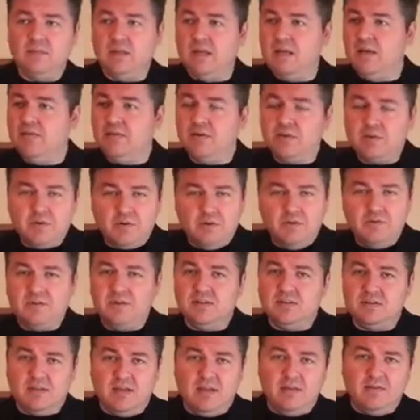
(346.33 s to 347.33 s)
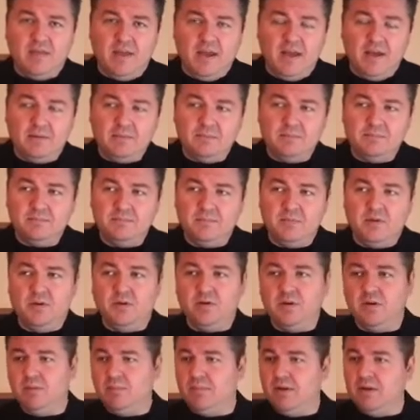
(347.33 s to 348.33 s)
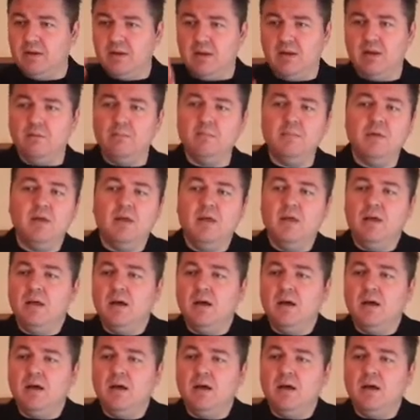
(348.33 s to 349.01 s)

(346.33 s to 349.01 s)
Even Cruz has said that. You're going to become,